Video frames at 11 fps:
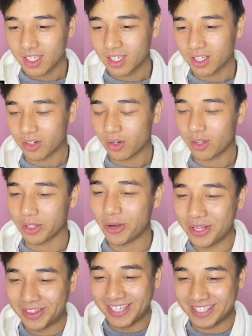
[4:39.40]
Girl,
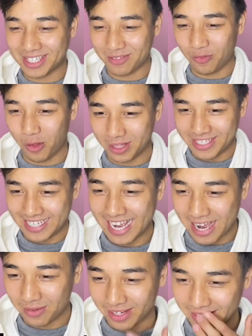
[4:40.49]
this is falling
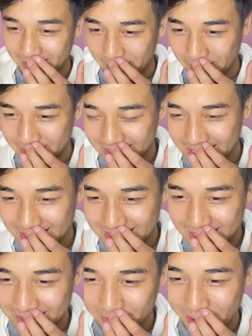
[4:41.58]
down. Or is that the
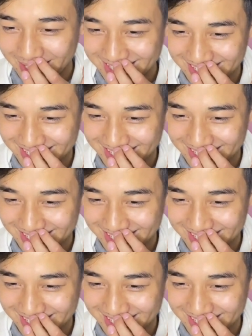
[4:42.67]
dress?